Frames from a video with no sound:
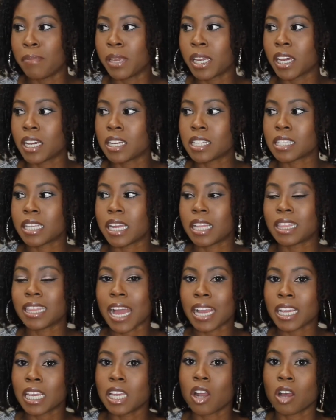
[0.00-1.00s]
because then
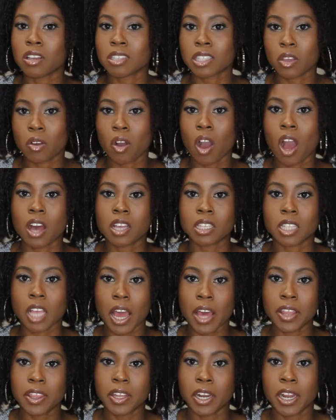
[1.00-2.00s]
that can also cause
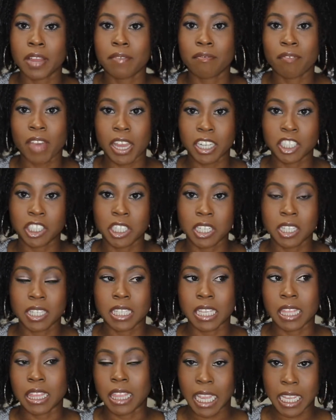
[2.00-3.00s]
other
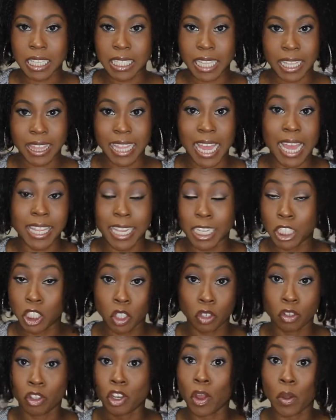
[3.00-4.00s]
infections and things like that
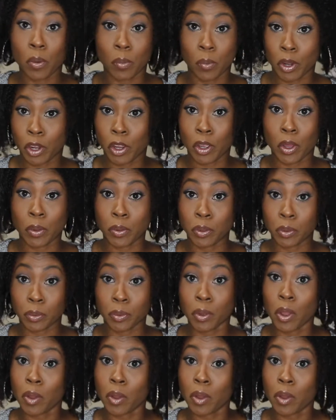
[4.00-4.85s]
that you don't want to go through.